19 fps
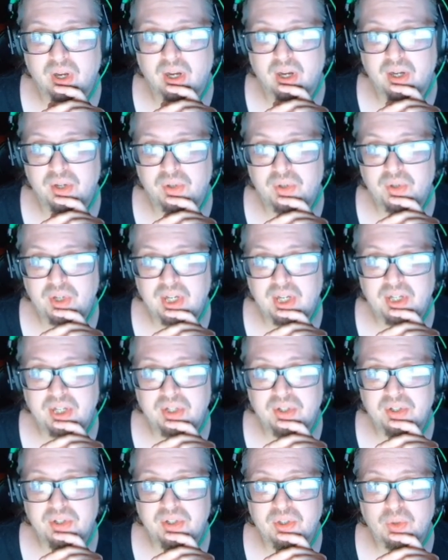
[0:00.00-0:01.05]

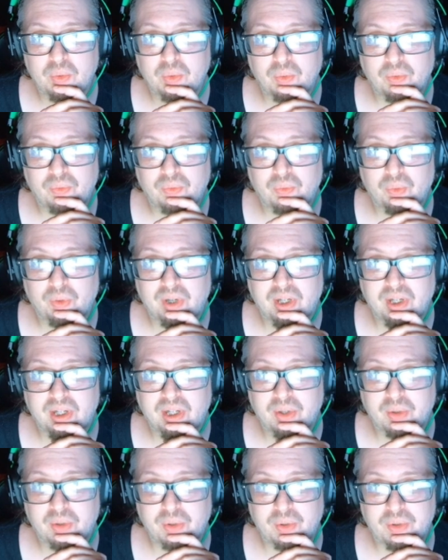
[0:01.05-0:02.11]
change is to avoid
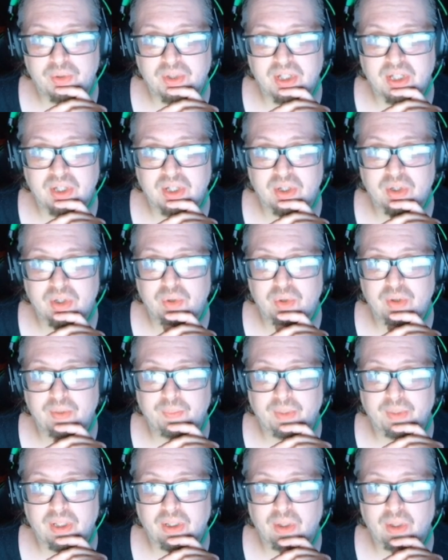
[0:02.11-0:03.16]
introducing
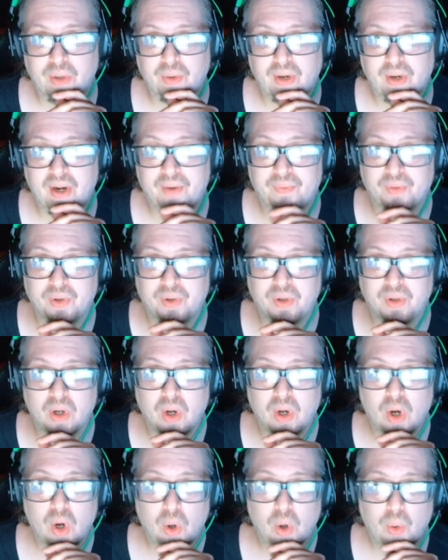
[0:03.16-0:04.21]
extremely low effort
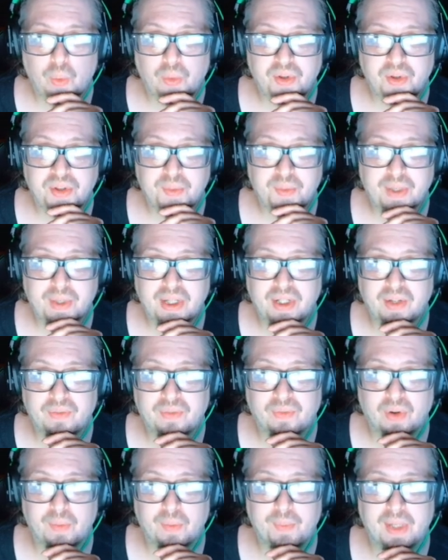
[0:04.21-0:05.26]
on demanding
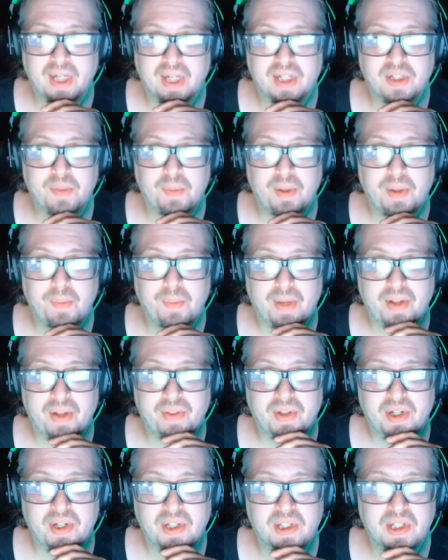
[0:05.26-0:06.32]
farming XP
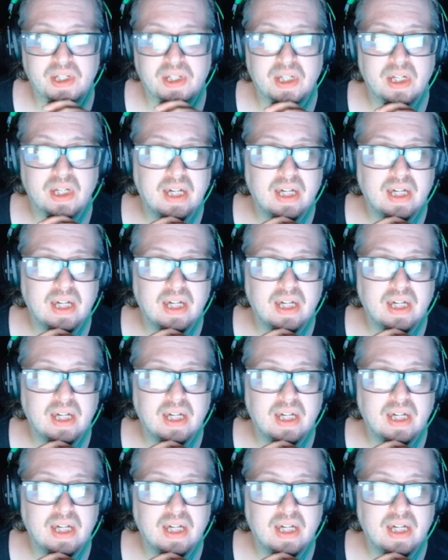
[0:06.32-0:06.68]
methods.